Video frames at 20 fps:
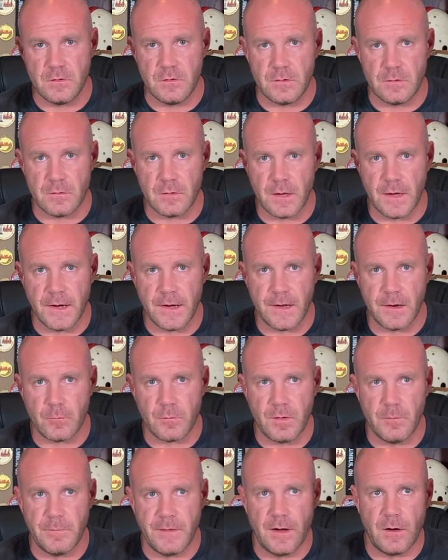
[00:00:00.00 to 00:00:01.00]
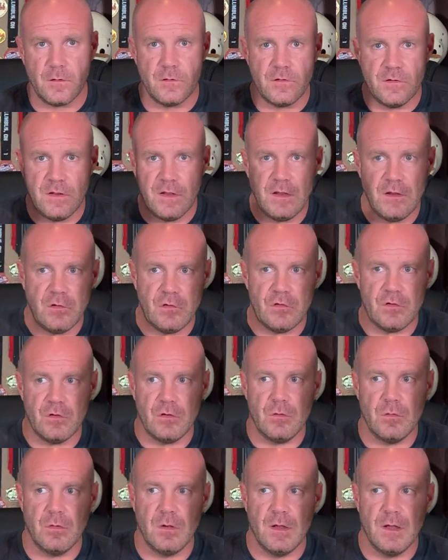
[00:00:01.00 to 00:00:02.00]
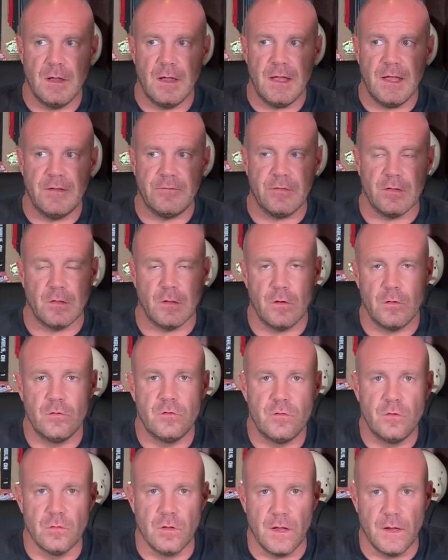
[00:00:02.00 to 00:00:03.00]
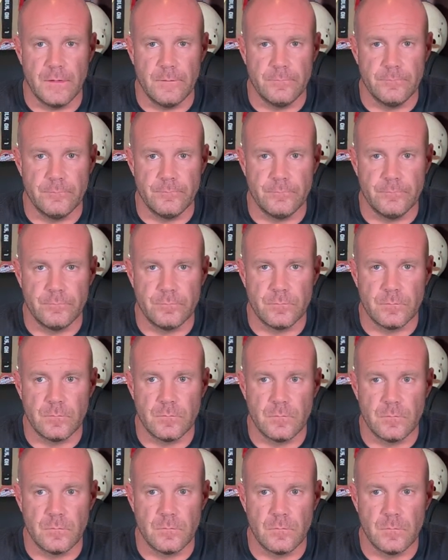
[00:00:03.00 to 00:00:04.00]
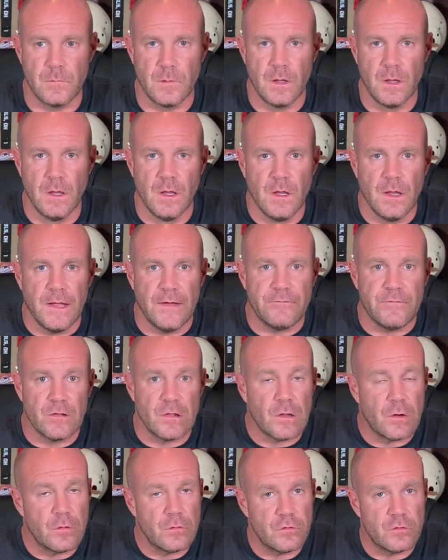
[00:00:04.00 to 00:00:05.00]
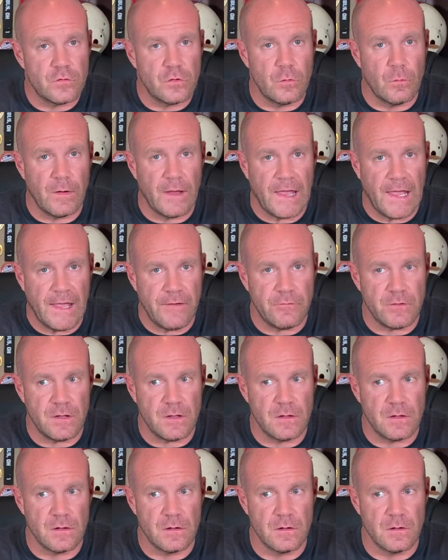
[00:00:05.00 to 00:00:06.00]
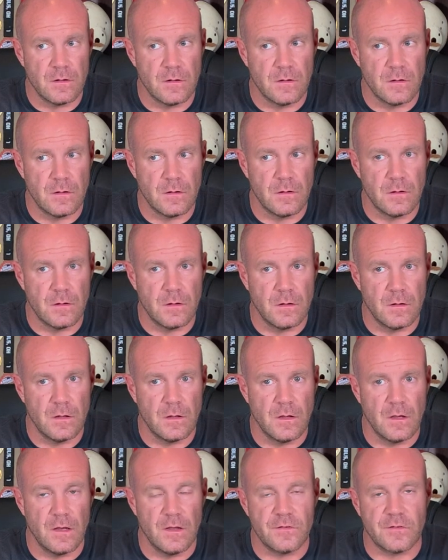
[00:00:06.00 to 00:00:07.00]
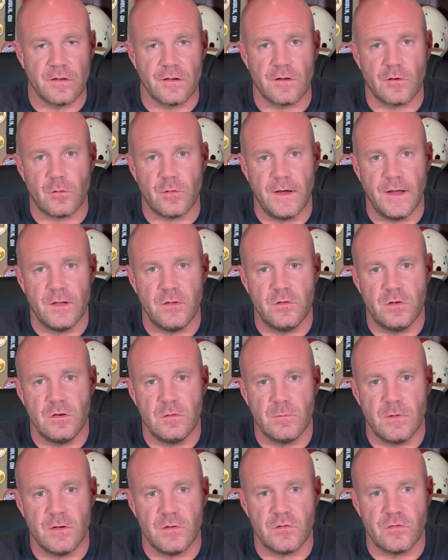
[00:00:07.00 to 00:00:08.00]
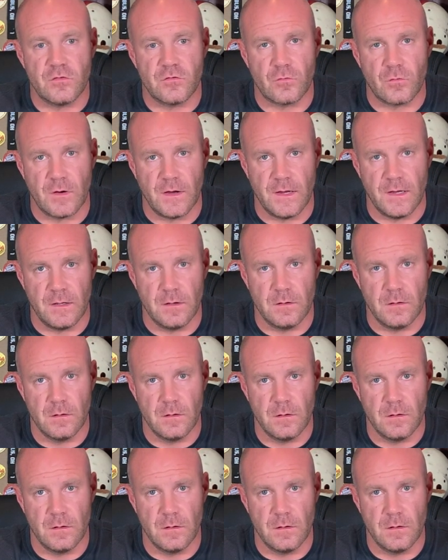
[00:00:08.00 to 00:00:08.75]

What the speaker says: you're not going to repair tissue if the load's too light. If the load's too heavy, it's going to create too much strain,